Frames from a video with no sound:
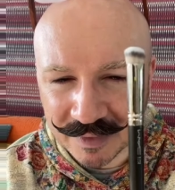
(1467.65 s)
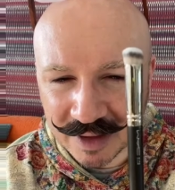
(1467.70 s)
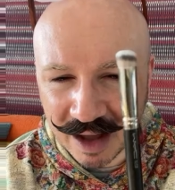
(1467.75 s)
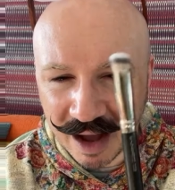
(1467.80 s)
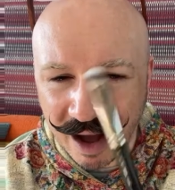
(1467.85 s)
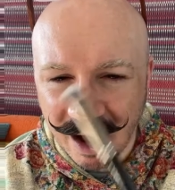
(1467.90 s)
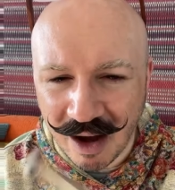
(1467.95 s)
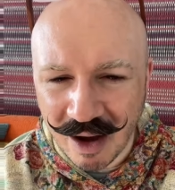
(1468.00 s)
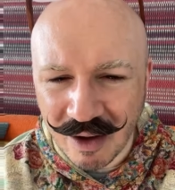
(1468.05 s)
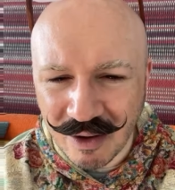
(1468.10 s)

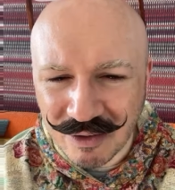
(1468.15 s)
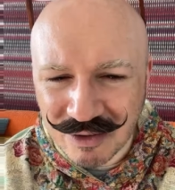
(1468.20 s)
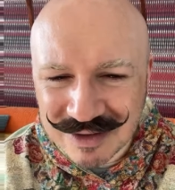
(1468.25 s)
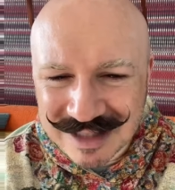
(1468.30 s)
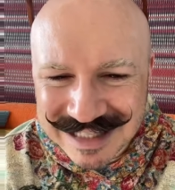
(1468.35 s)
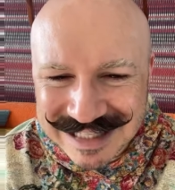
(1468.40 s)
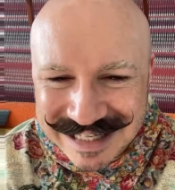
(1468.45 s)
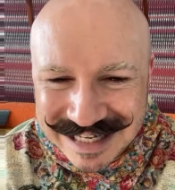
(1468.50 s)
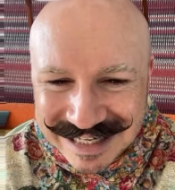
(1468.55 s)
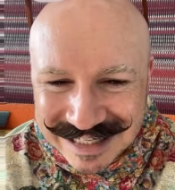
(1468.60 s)
Oh,
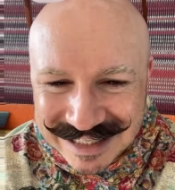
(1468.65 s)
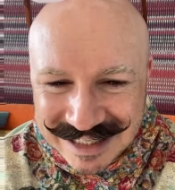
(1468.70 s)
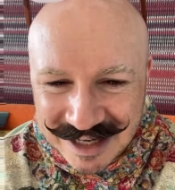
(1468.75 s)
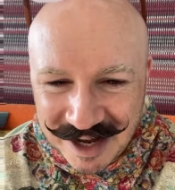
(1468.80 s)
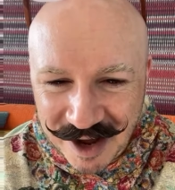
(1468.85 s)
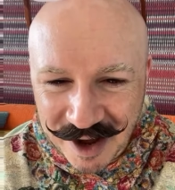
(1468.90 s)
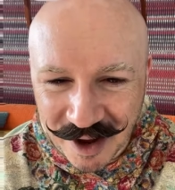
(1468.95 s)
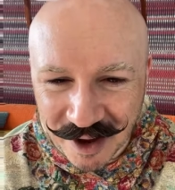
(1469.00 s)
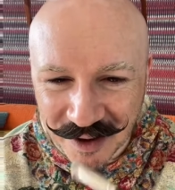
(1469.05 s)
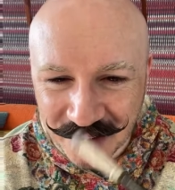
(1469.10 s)

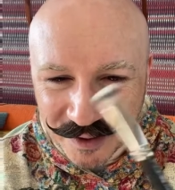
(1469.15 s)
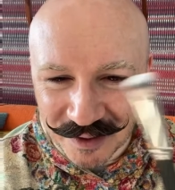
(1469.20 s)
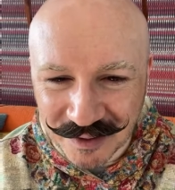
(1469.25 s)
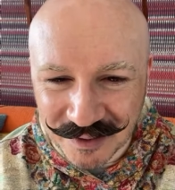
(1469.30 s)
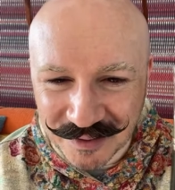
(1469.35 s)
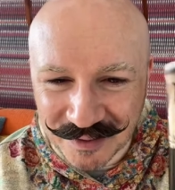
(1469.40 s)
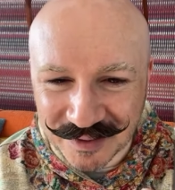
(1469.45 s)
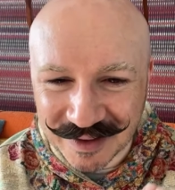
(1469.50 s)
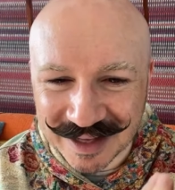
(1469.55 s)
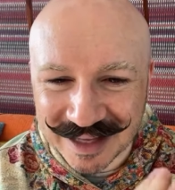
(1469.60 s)

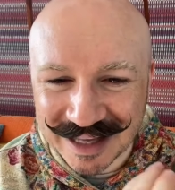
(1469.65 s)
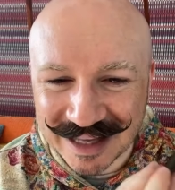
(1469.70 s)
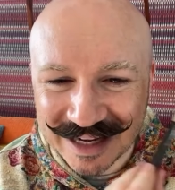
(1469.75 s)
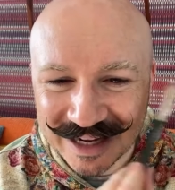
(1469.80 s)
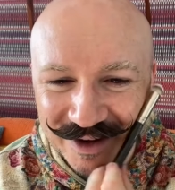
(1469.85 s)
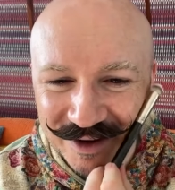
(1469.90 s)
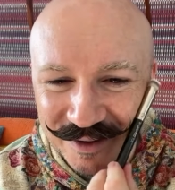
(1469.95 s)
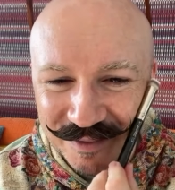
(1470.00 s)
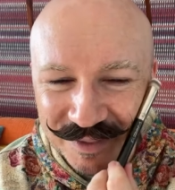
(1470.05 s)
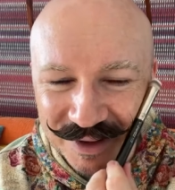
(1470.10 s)
Zizzo, you
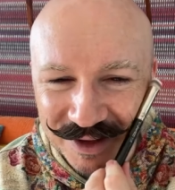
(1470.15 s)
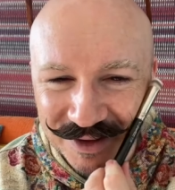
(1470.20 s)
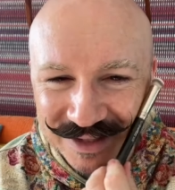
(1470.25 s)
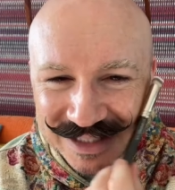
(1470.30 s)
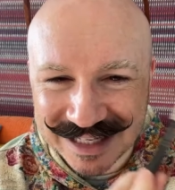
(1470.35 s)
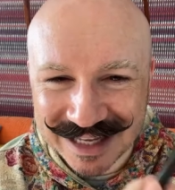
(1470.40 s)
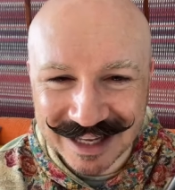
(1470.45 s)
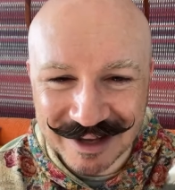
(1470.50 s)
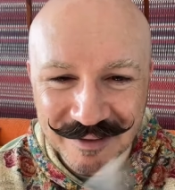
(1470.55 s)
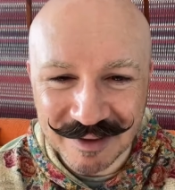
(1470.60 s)
little
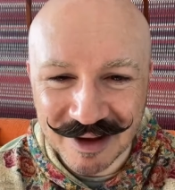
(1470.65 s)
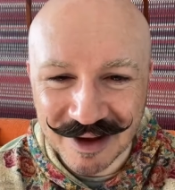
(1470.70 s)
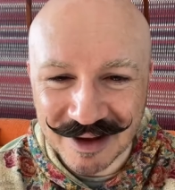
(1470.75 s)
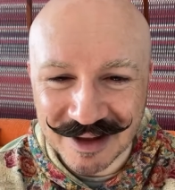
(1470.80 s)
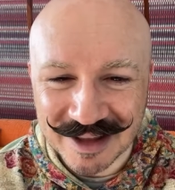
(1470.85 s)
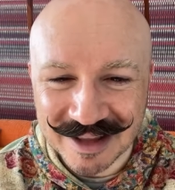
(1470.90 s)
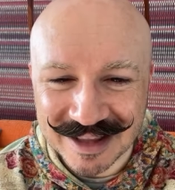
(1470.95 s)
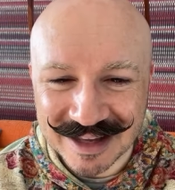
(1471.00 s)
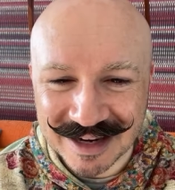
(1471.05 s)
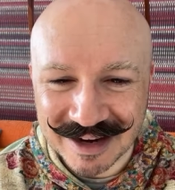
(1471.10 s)
beauty. We've
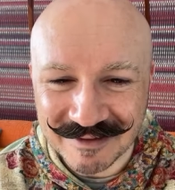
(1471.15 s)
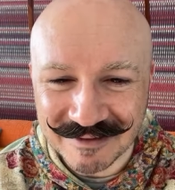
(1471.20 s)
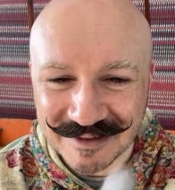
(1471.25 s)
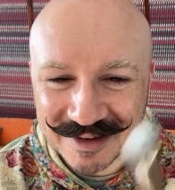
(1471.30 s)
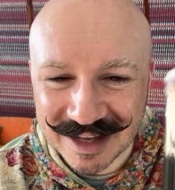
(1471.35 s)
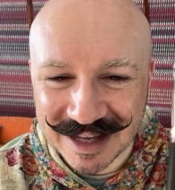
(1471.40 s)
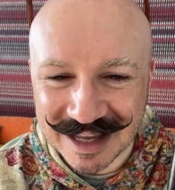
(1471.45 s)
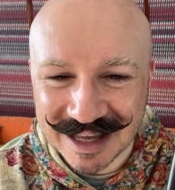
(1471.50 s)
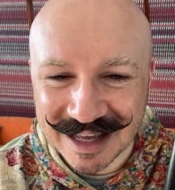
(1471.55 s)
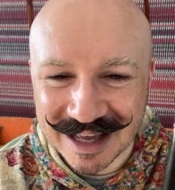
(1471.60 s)
got the
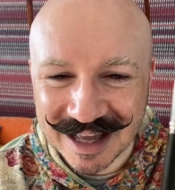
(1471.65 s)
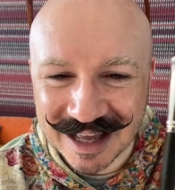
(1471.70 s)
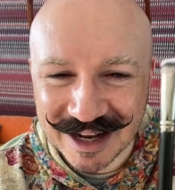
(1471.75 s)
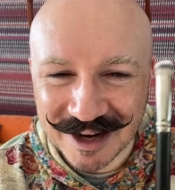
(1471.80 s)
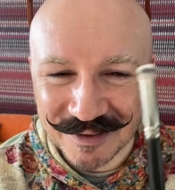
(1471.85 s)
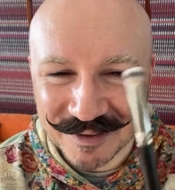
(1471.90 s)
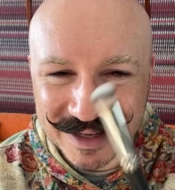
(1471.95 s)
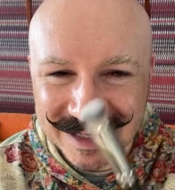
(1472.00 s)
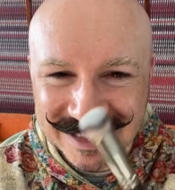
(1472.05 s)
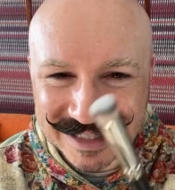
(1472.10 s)
lovely
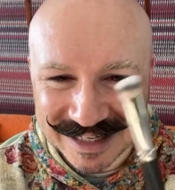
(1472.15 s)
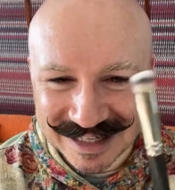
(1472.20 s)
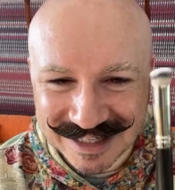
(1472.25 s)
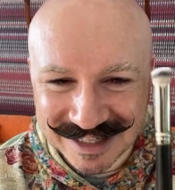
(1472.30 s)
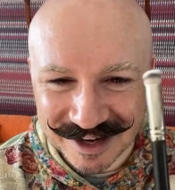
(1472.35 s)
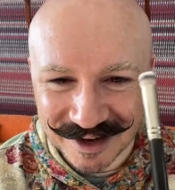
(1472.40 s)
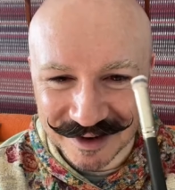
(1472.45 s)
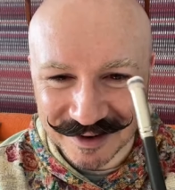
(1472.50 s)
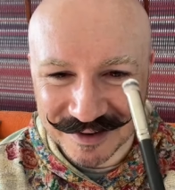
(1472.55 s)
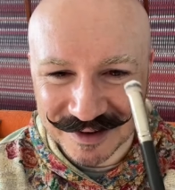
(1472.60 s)
Louise
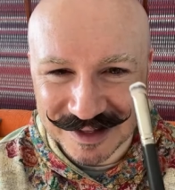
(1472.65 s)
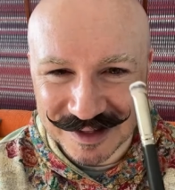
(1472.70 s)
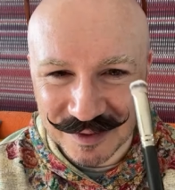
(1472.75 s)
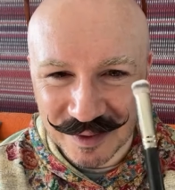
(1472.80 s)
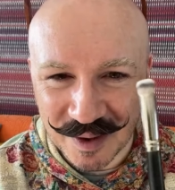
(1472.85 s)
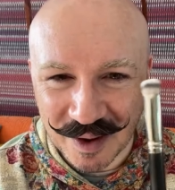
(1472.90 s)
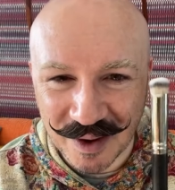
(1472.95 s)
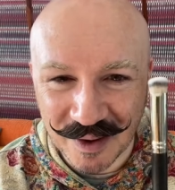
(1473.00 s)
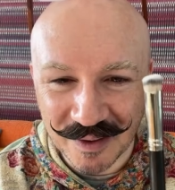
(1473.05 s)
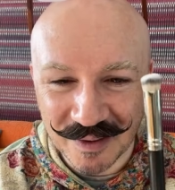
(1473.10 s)
Zizzo as
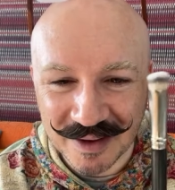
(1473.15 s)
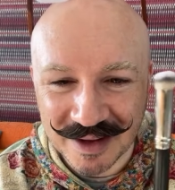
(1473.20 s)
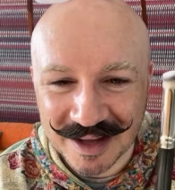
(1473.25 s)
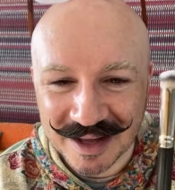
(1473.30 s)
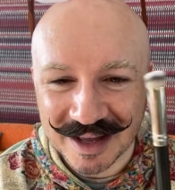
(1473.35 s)
well.